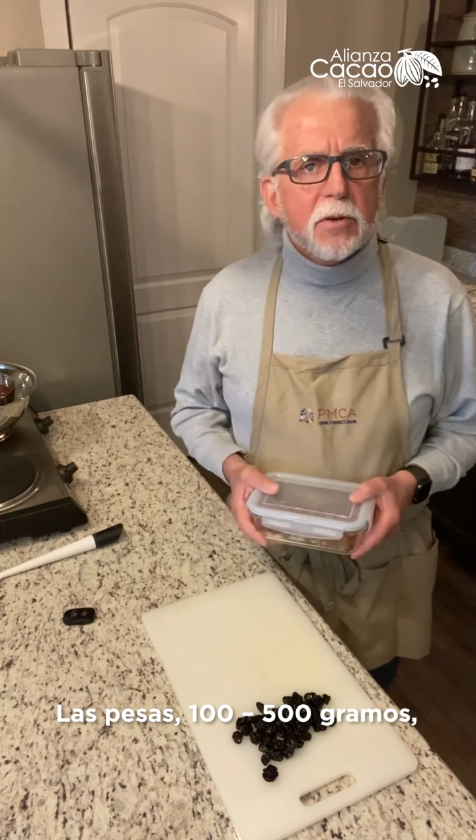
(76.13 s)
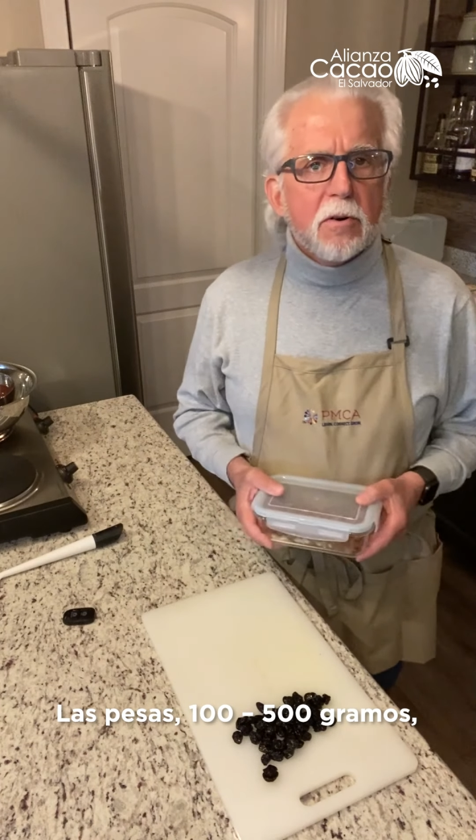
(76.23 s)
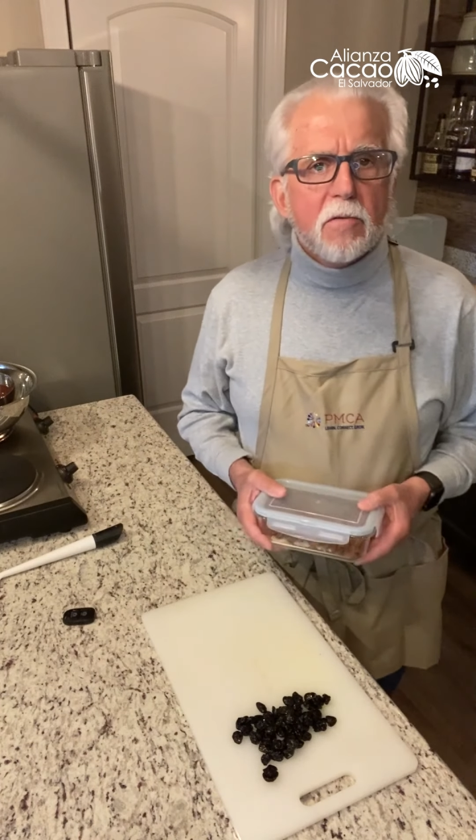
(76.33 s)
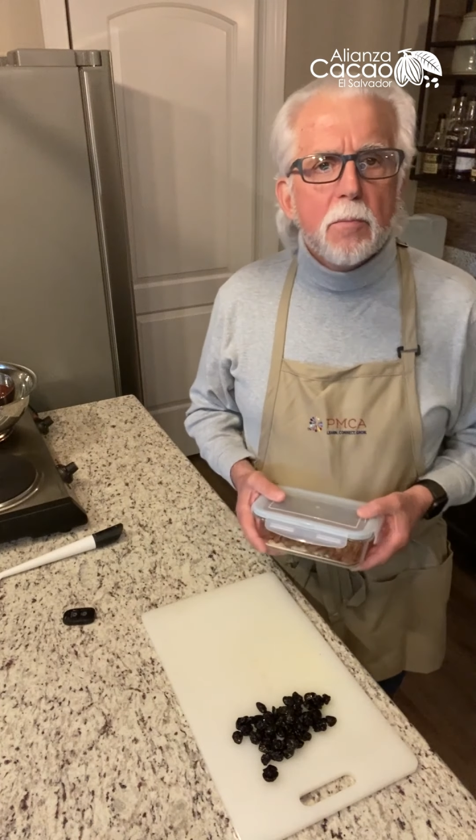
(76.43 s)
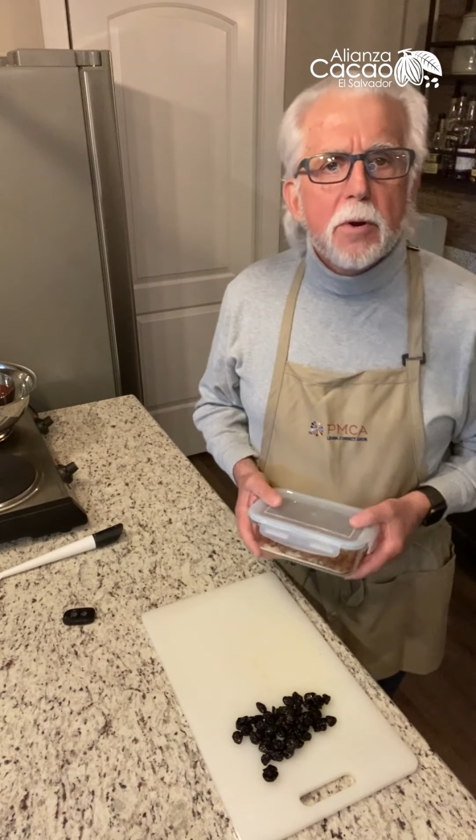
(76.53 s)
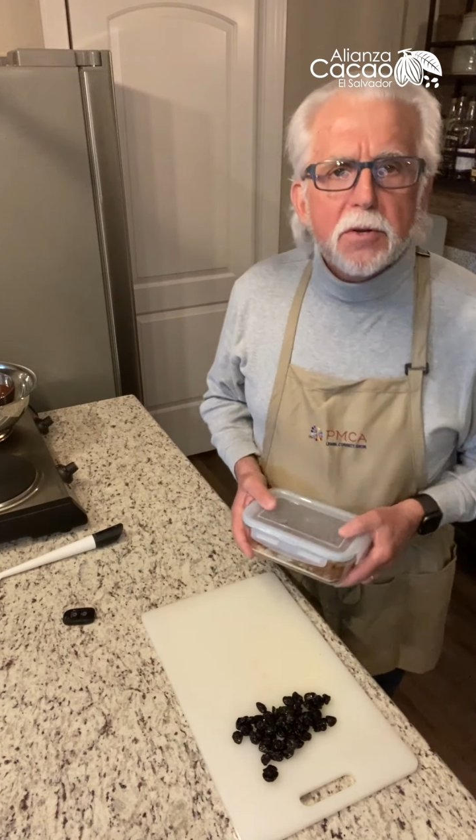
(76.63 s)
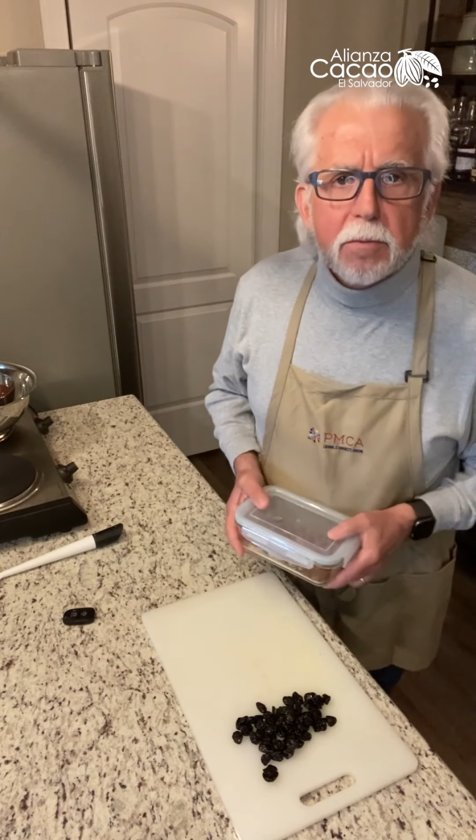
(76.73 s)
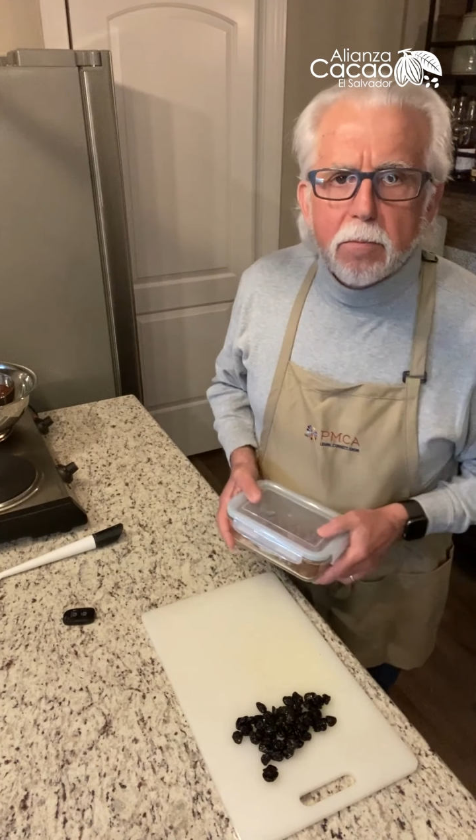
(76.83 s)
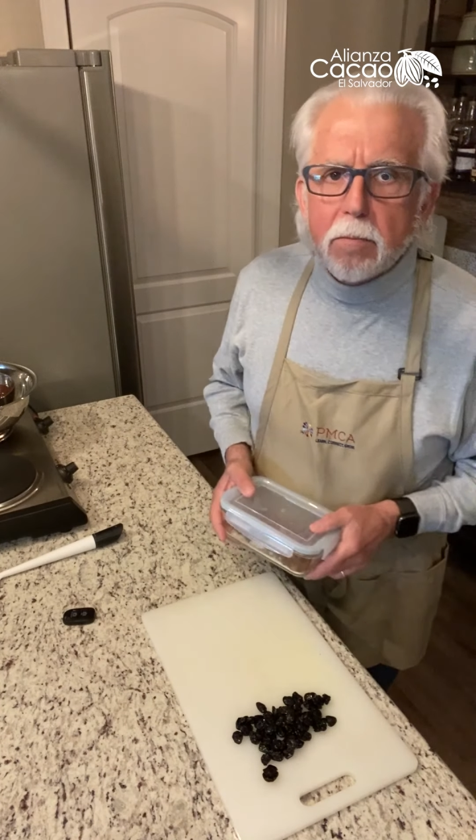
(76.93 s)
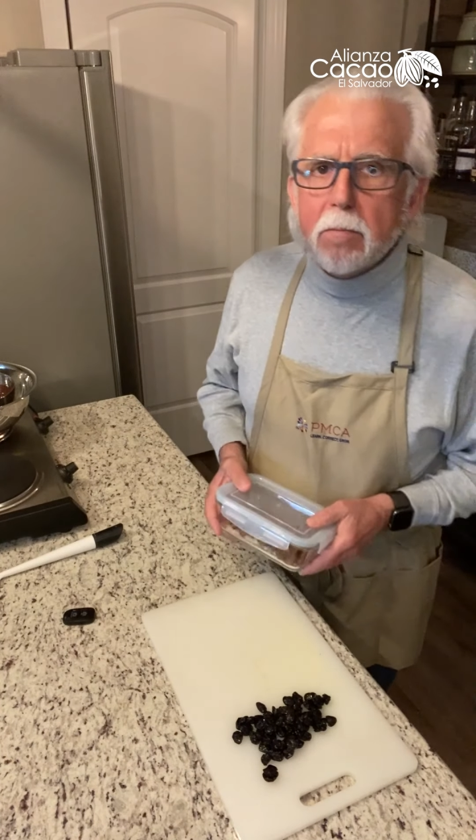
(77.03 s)
however
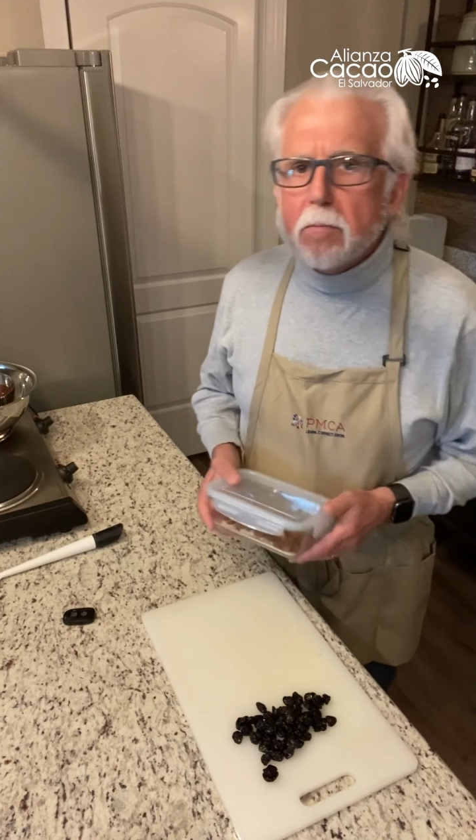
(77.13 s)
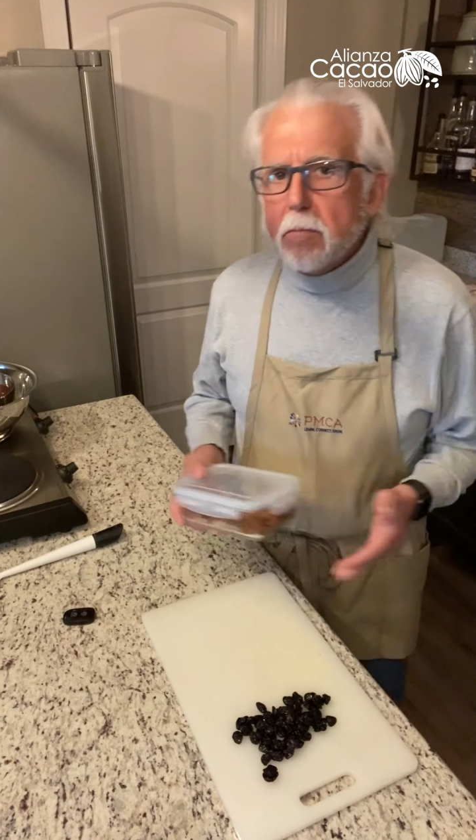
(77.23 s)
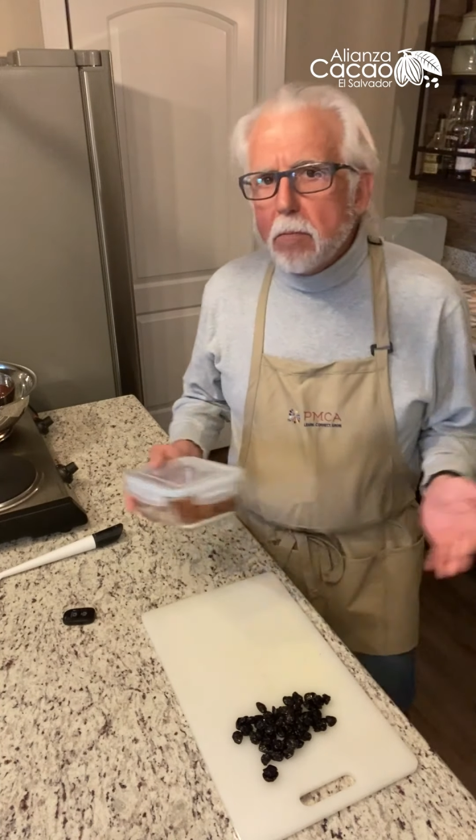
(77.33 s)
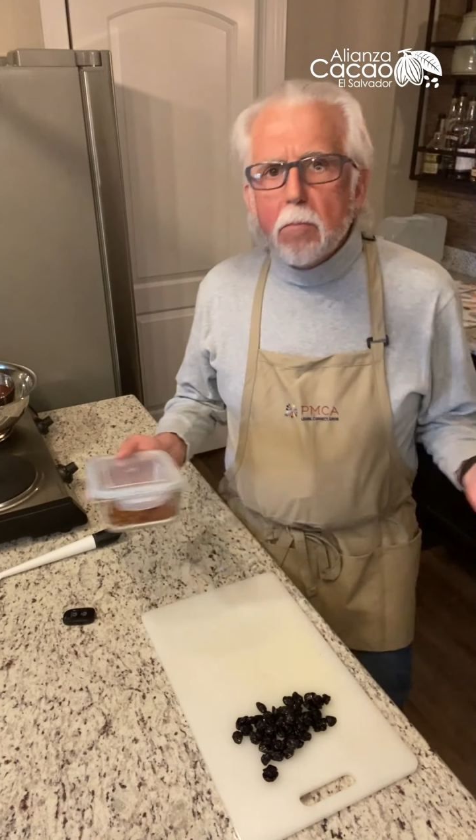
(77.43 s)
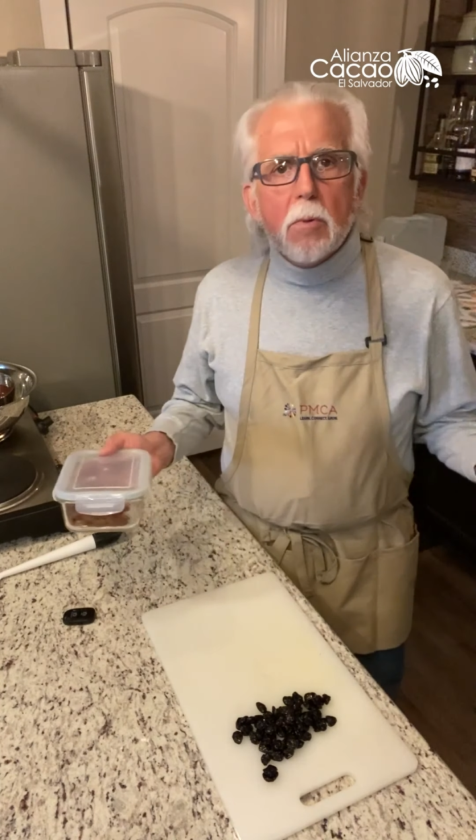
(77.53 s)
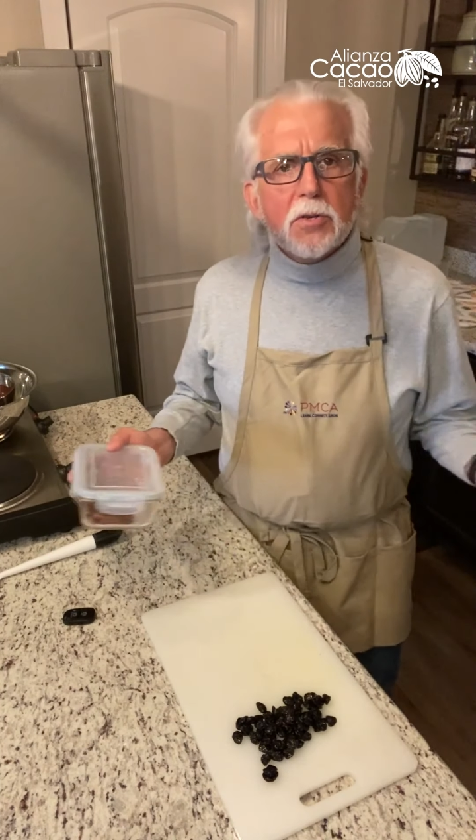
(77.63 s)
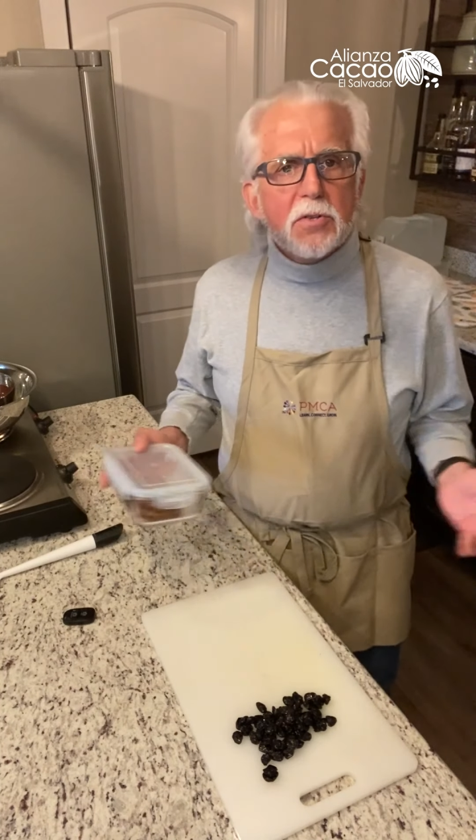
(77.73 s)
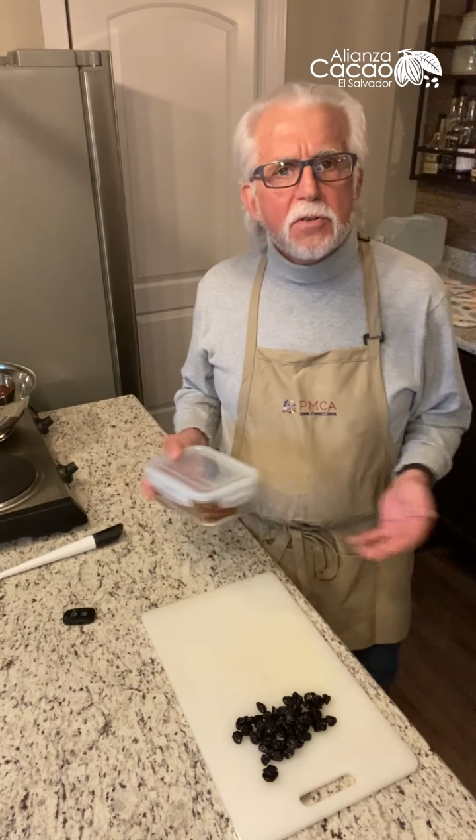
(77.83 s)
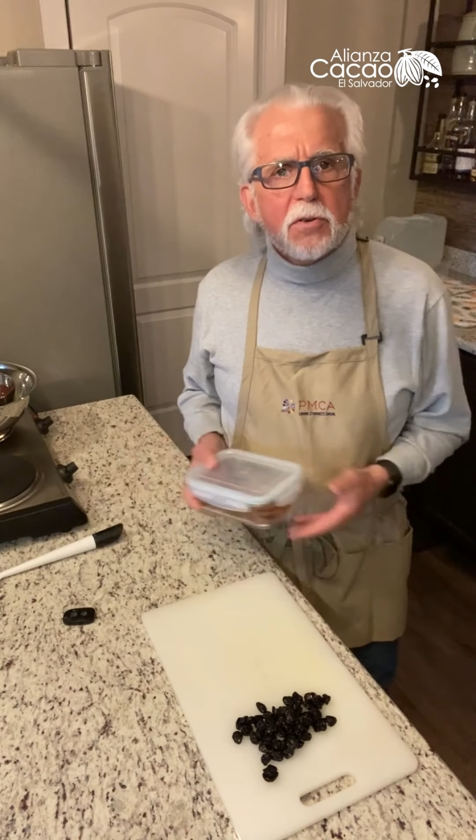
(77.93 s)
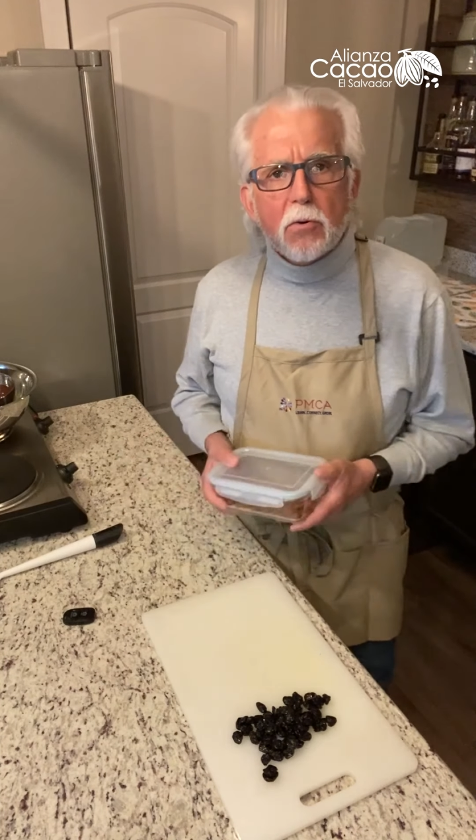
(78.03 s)

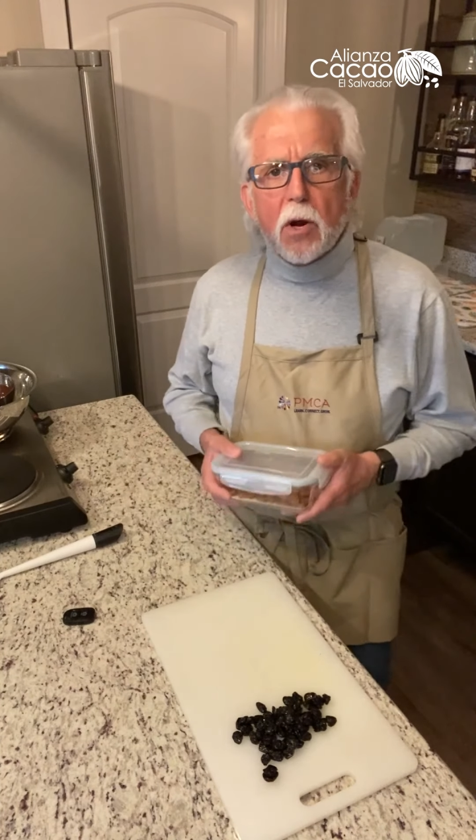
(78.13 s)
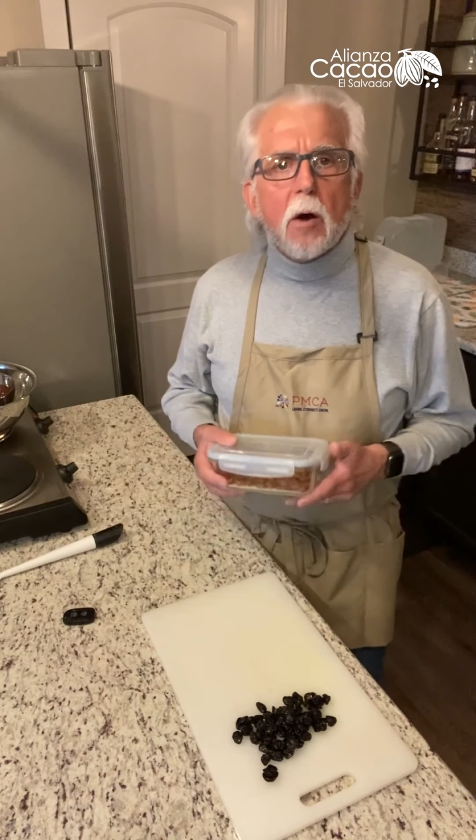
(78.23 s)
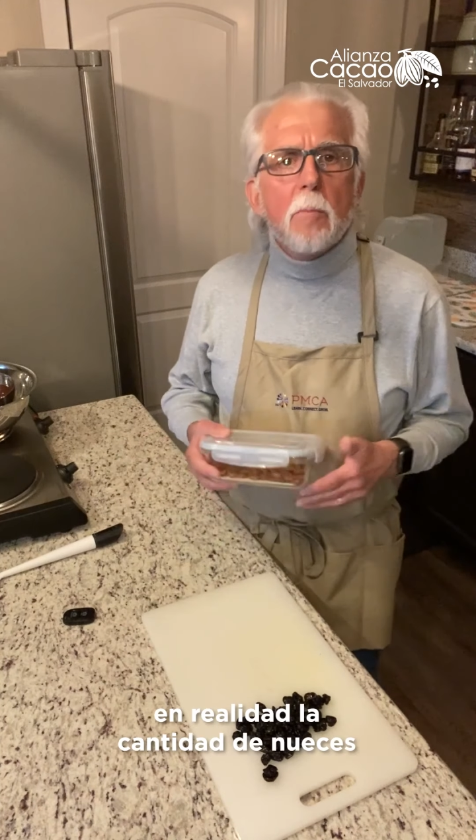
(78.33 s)
much or